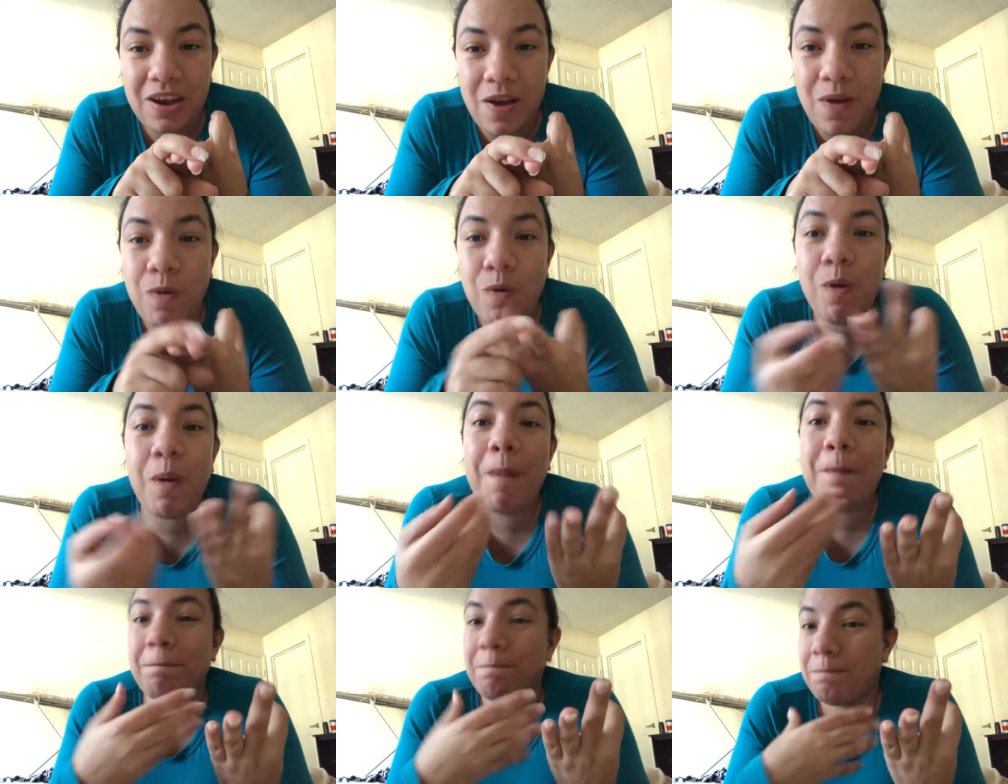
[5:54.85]
I've
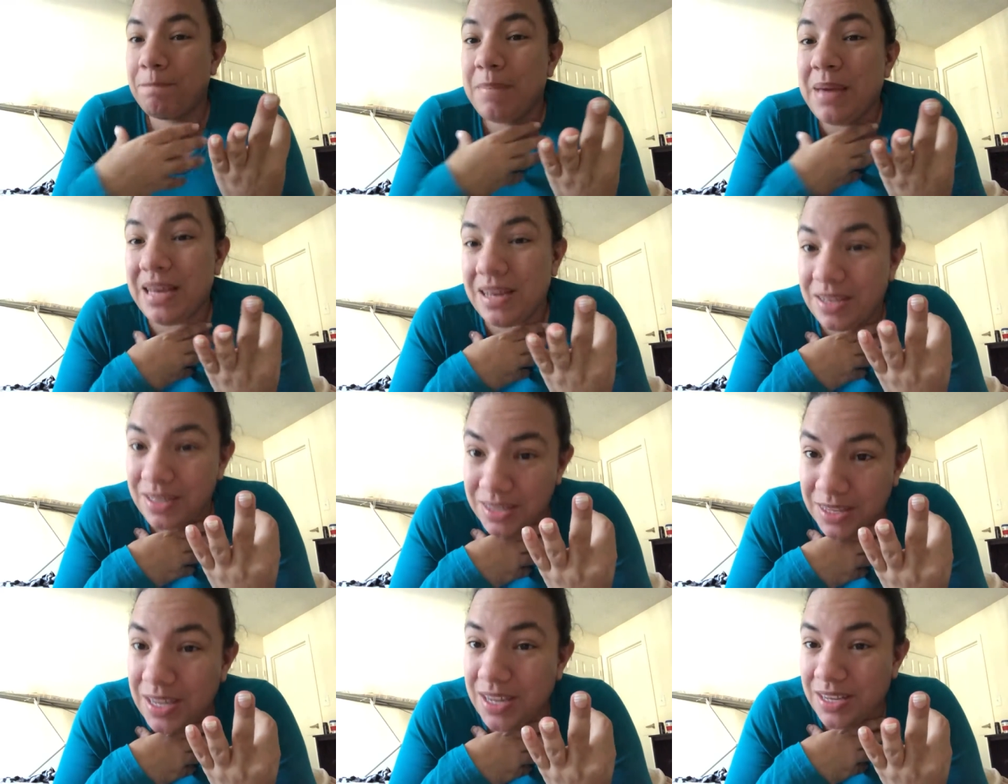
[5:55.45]
been working
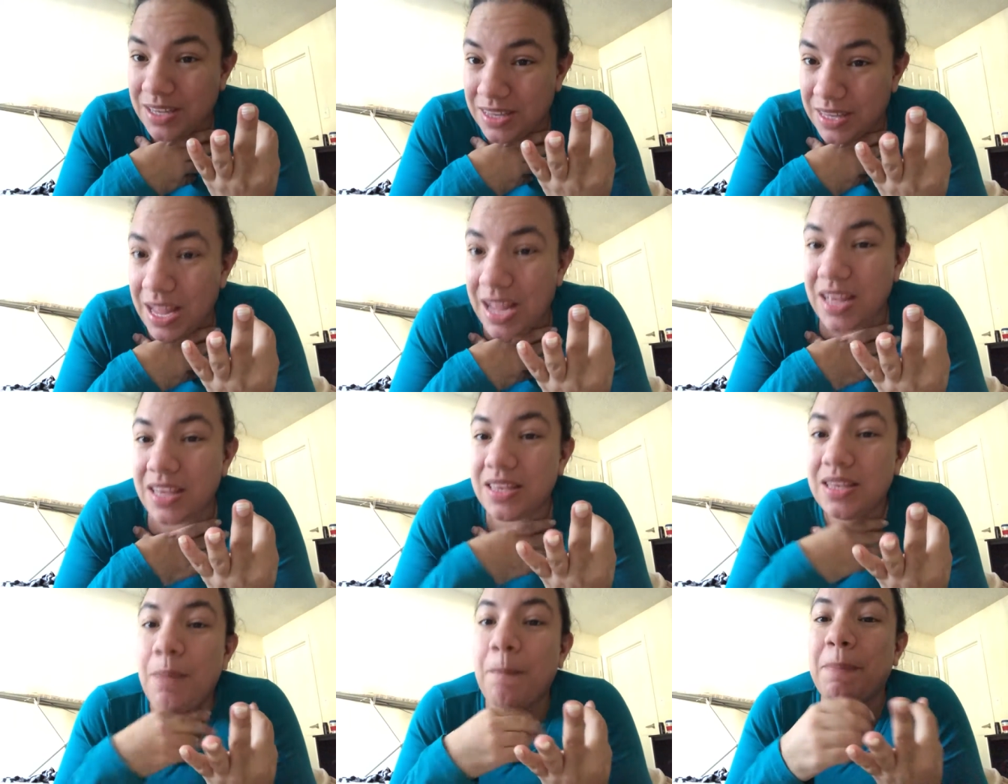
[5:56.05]

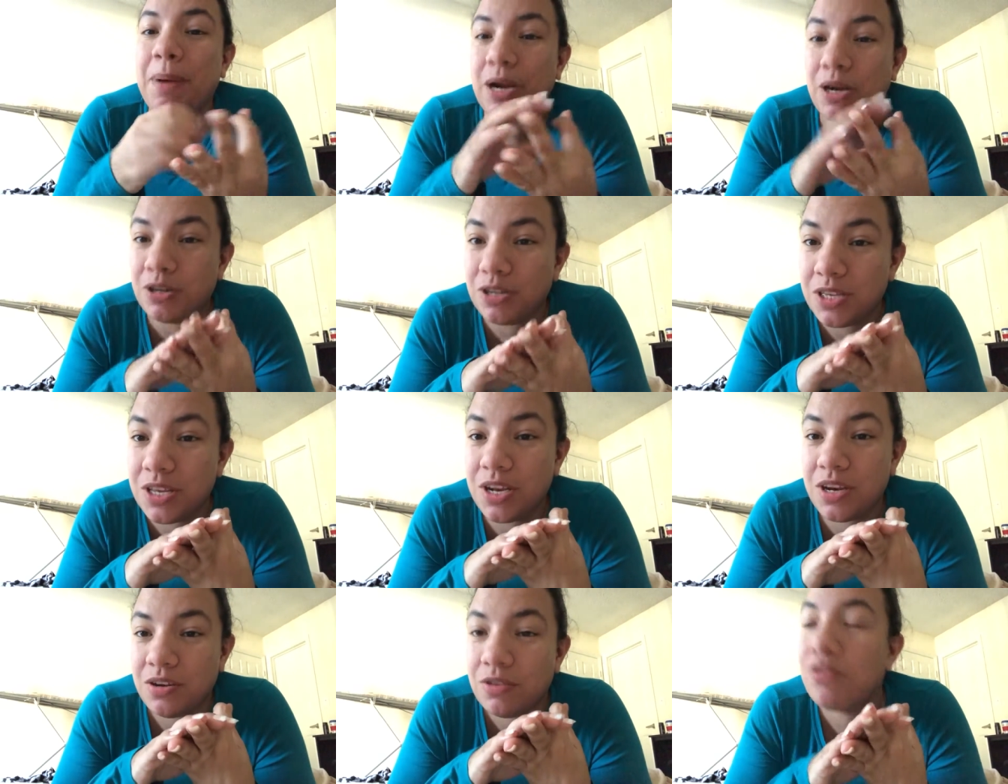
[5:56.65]
on me
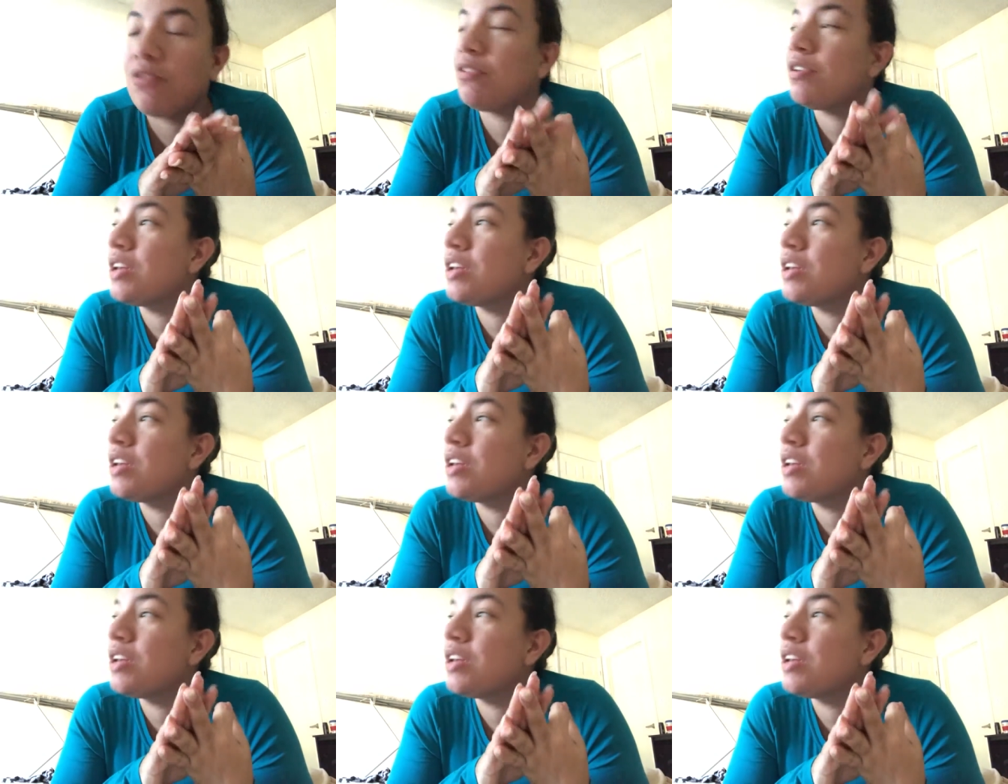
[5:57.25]
success,